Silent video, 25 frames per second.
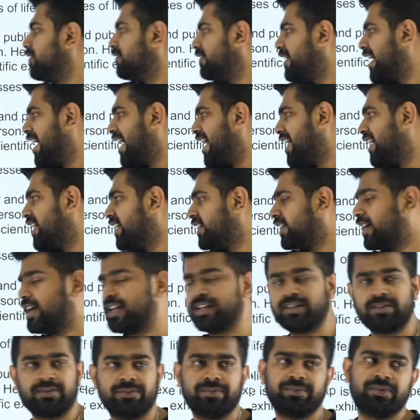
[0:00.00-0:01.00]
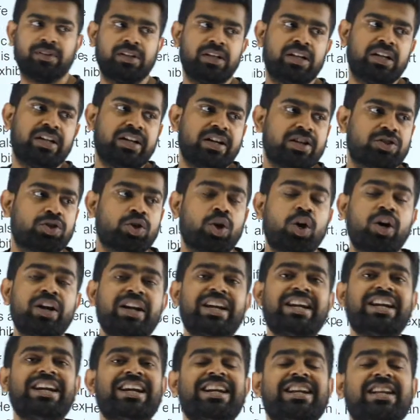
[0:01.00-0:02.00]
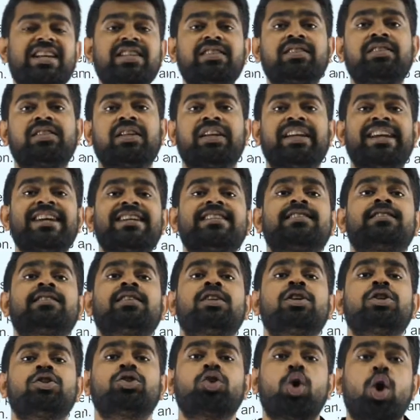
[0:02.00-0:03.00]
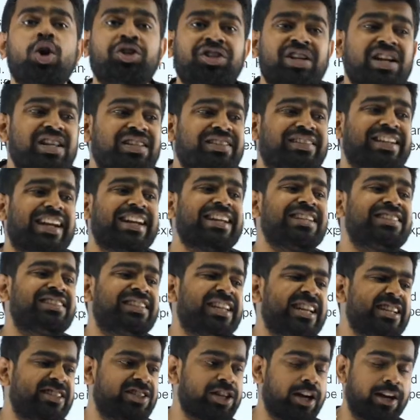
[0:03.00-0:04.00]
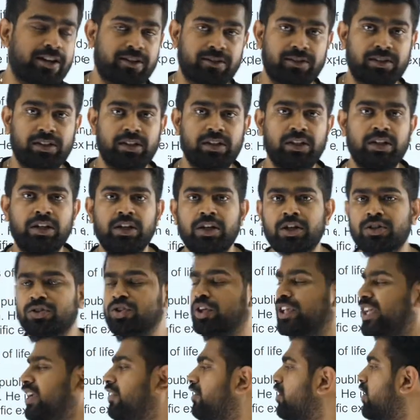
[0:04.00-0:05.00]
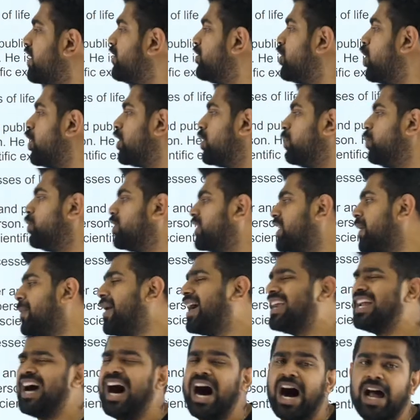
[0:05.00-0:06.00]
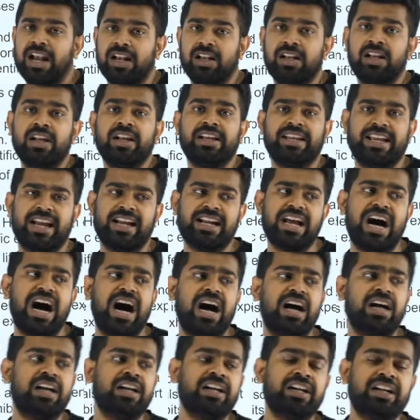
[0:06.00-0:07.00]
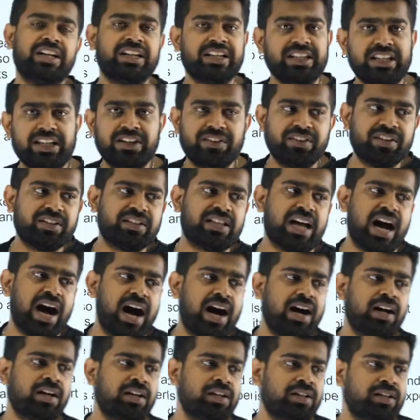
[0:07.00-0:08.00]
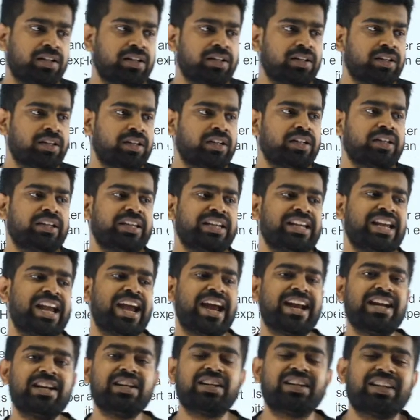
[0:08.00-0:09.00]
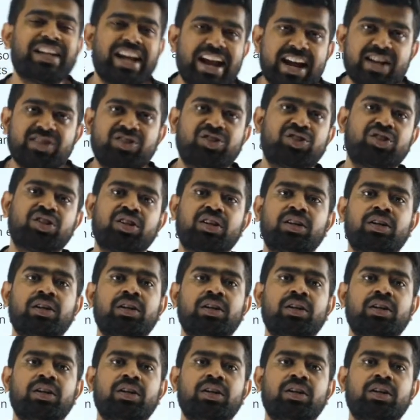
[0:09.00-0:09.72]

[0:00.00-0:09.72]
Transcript: Weherer. So it is his social studies teacher. So ivar vandu oru mukkiyamaana aal ena ivar da, he encouraged